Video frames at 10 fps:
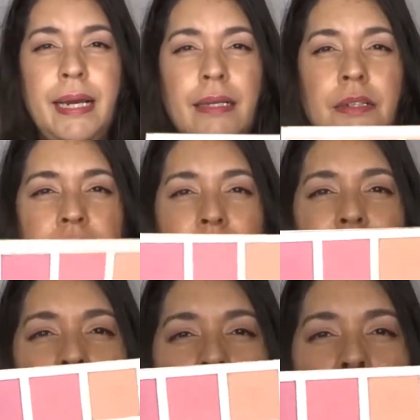colors. Let me
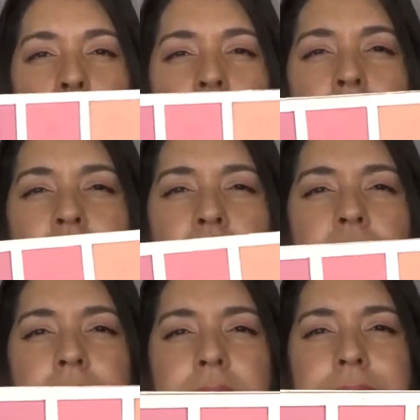kind of flip it up so you
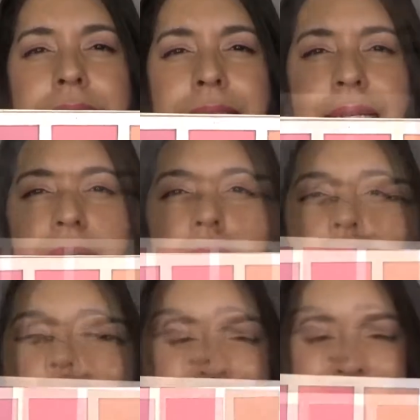guys can see it. Okay,
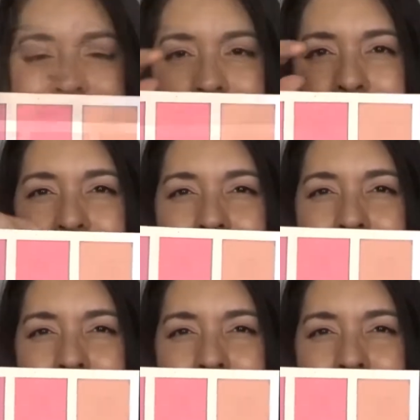so this includes